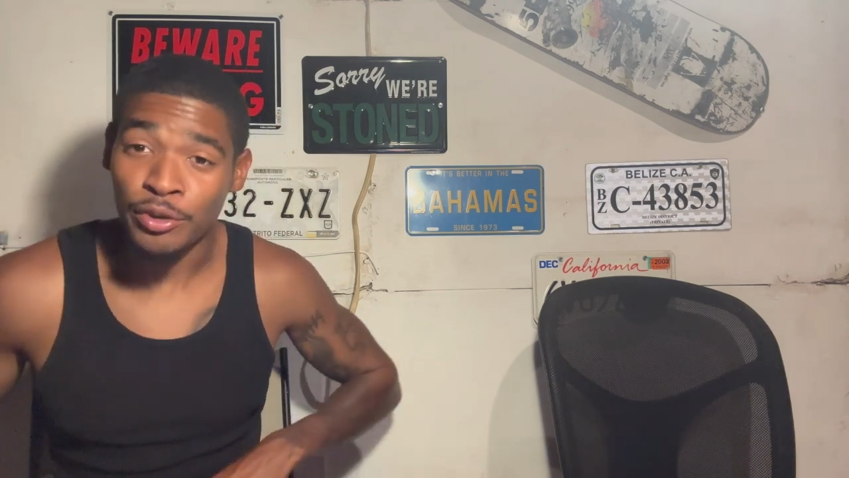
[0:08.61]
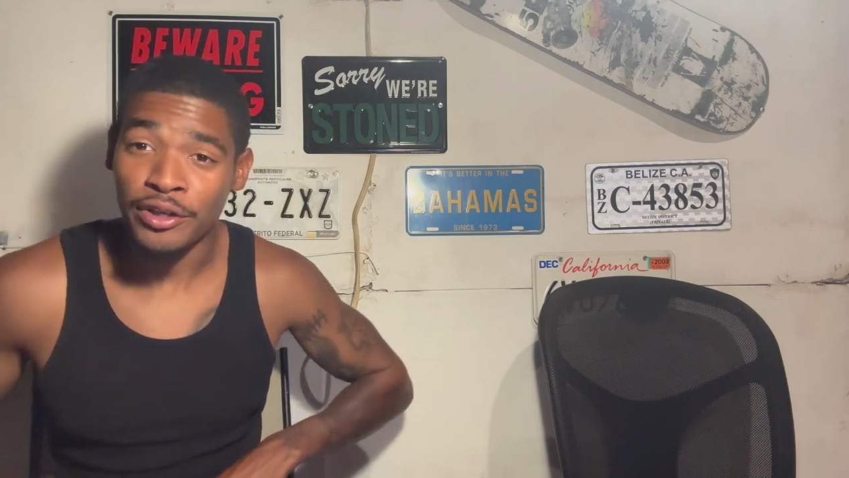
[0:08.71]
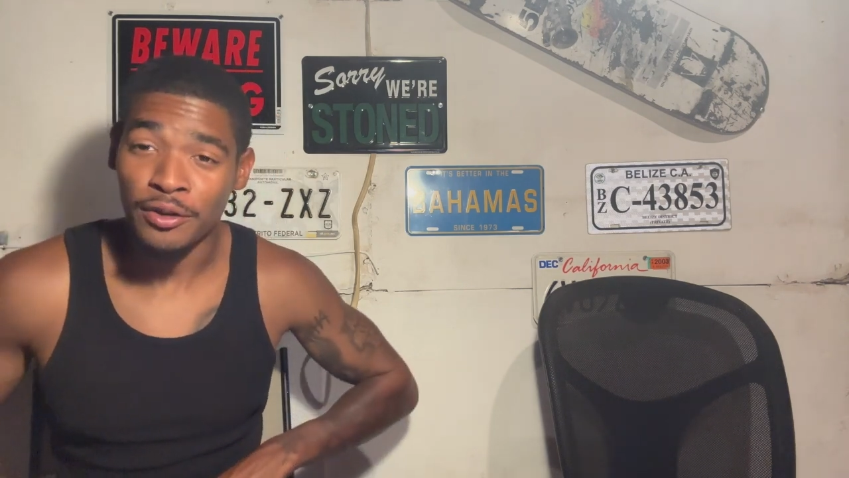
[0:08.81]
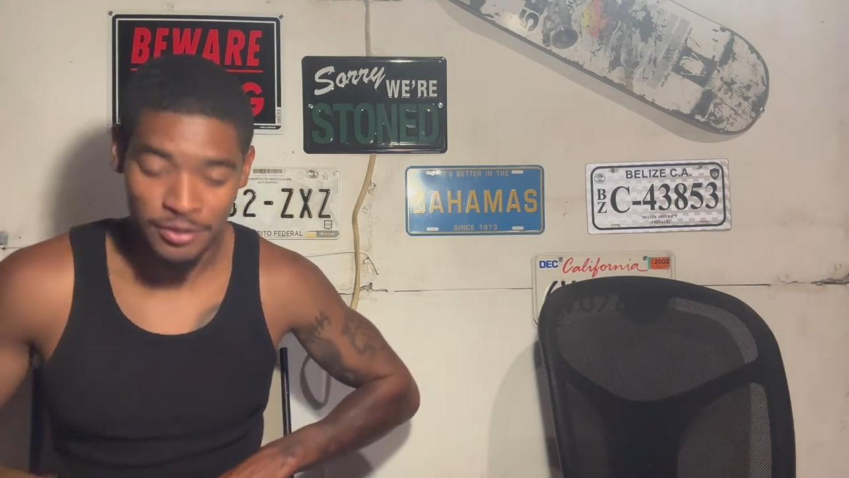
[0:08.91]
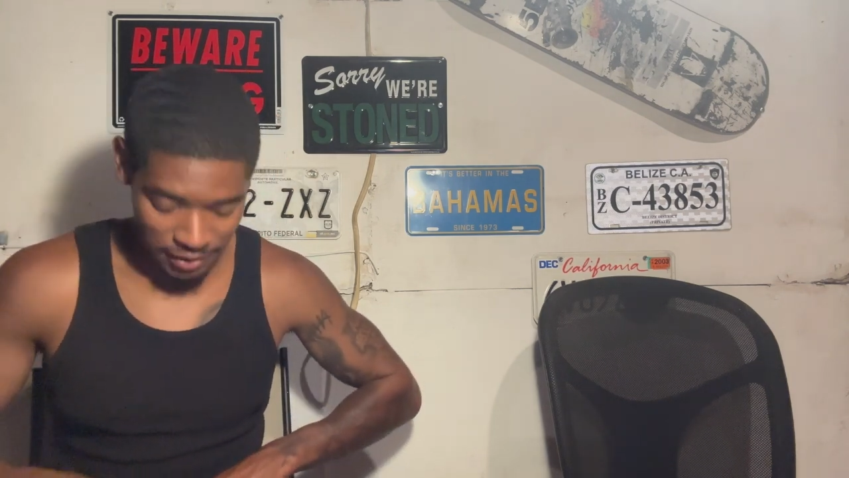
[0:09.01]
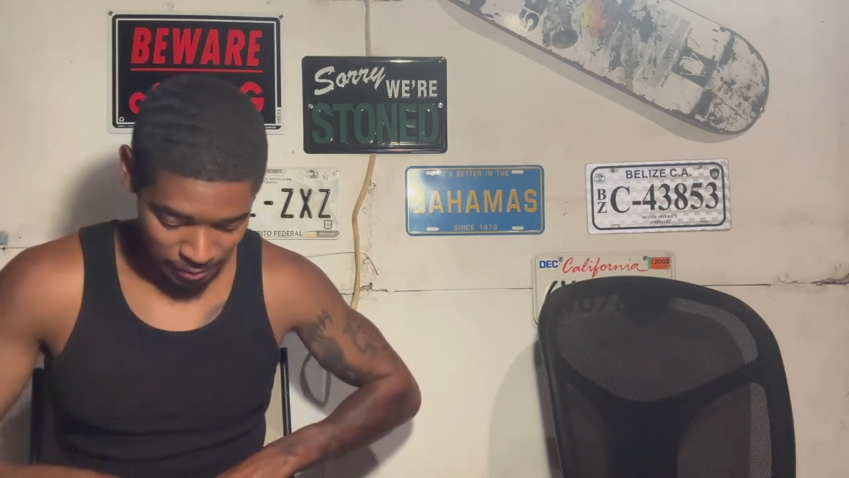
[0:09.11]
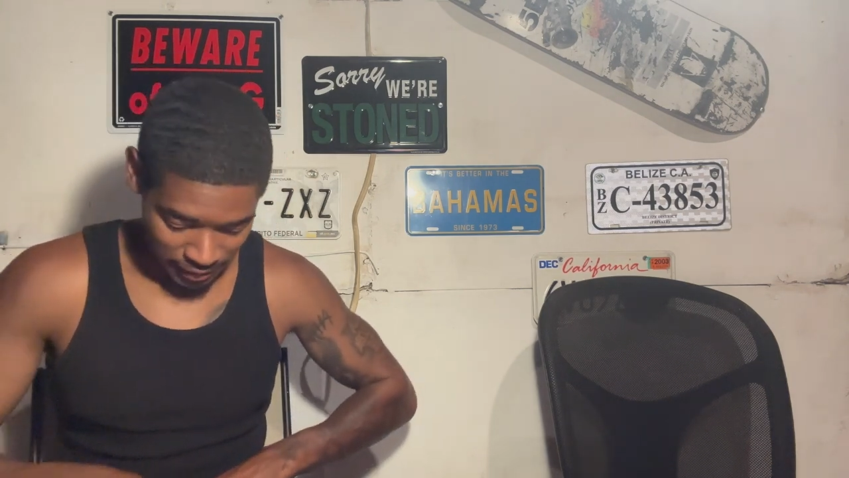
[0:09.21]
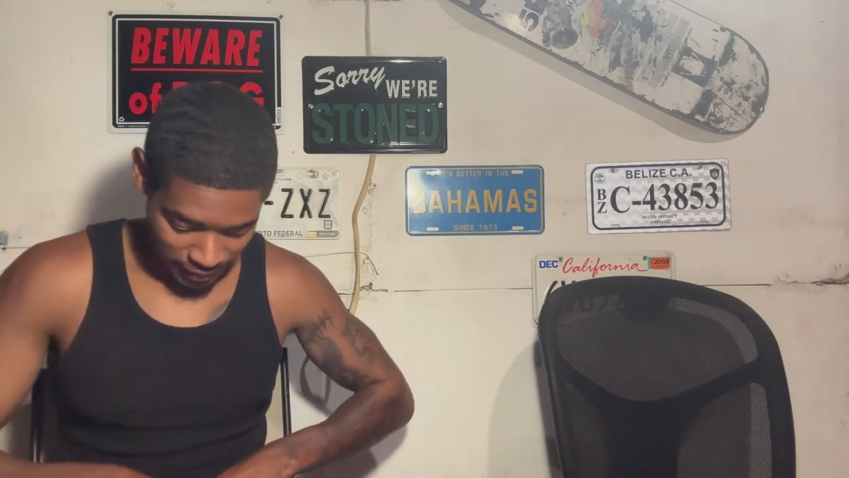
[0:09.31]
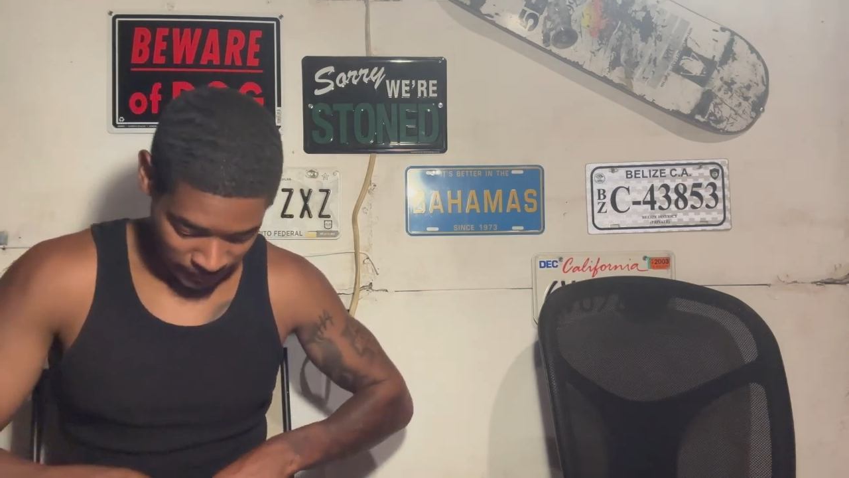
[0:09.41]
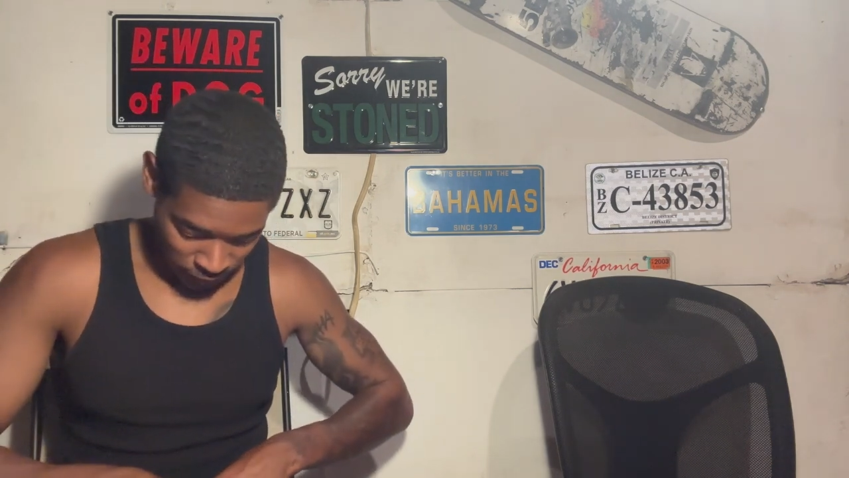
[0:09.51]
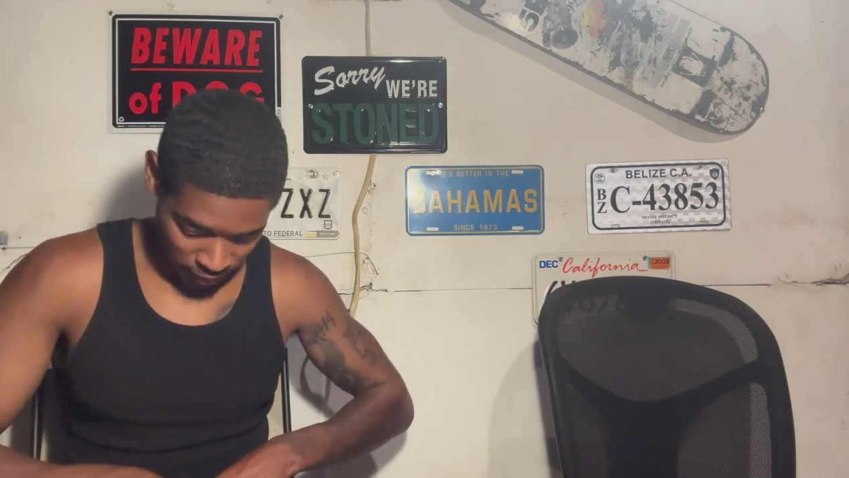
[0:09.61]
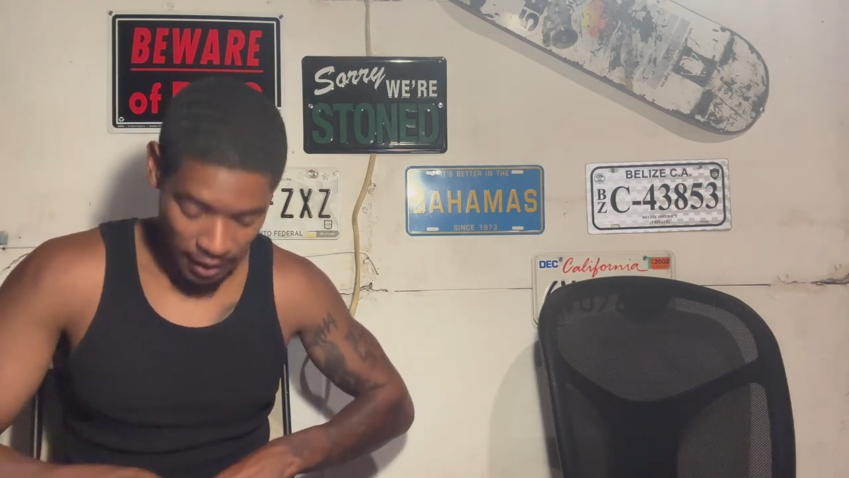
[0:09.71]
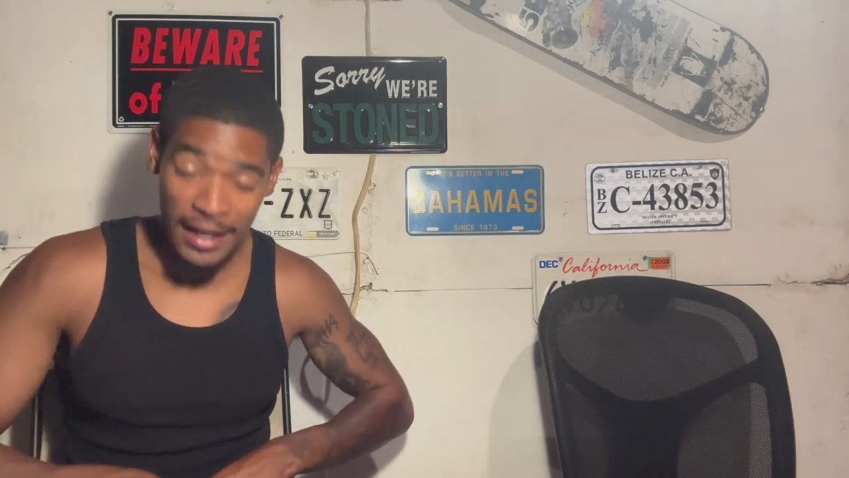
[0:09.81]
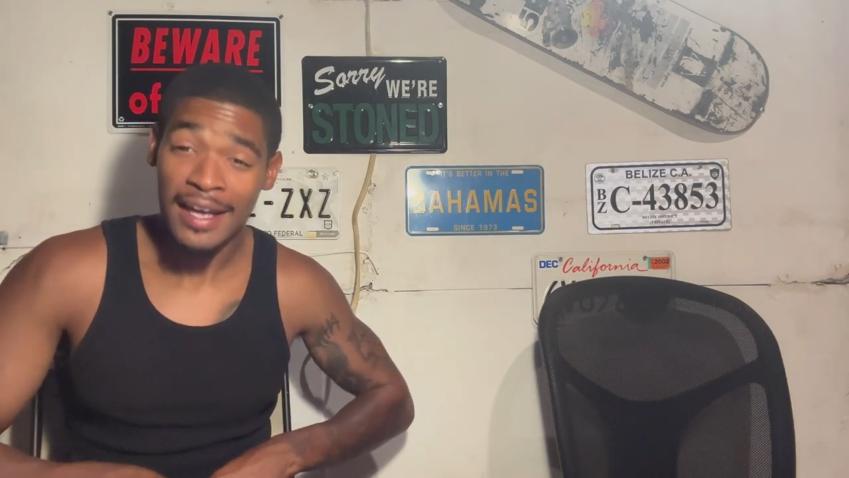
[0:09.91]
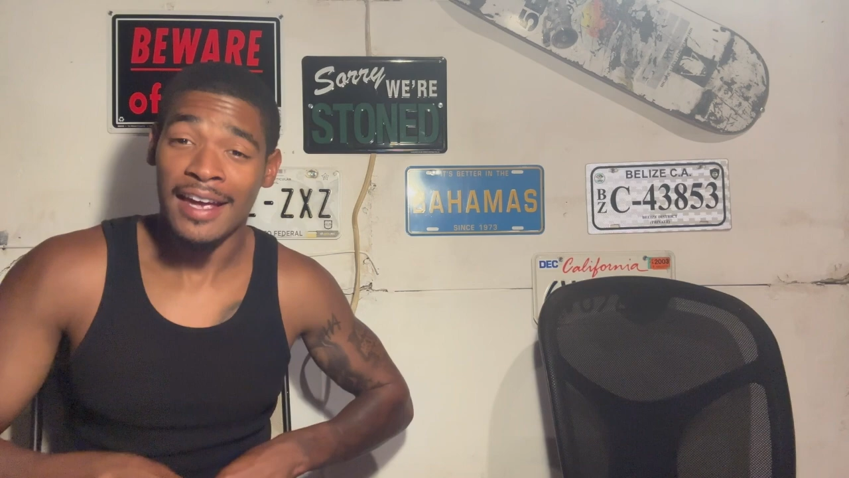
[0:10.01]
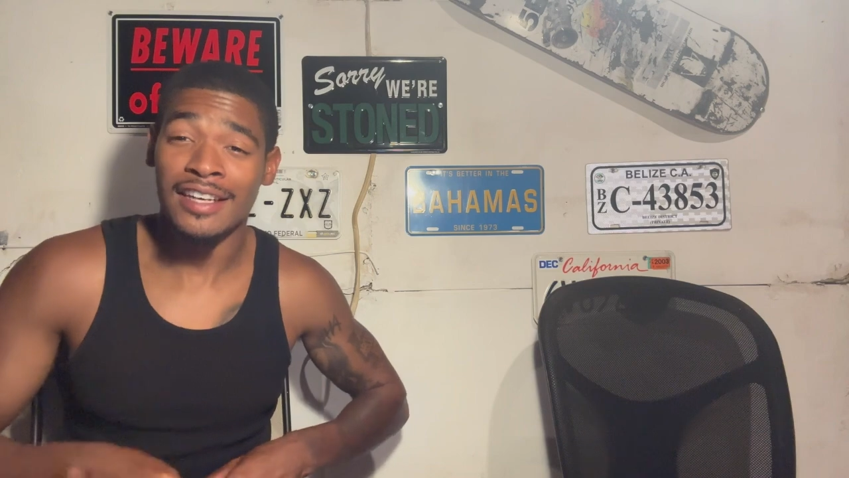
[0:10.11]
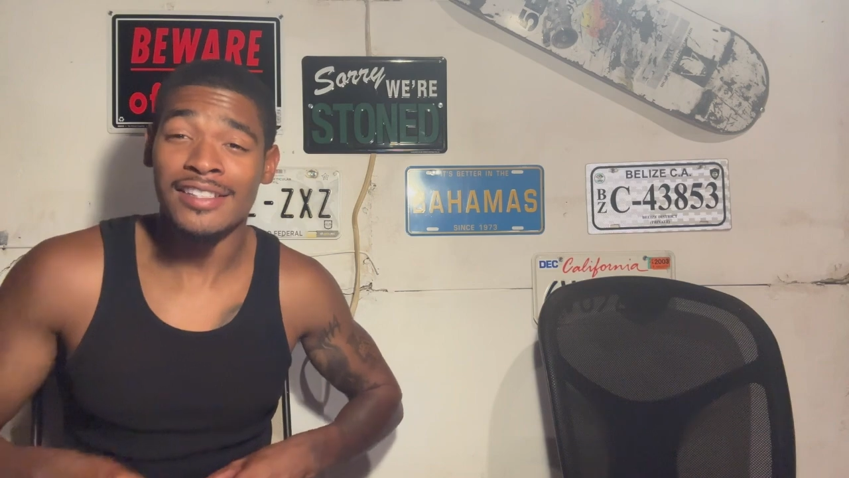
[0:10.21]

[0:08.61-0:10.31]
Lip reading: HOOZEY, bro. And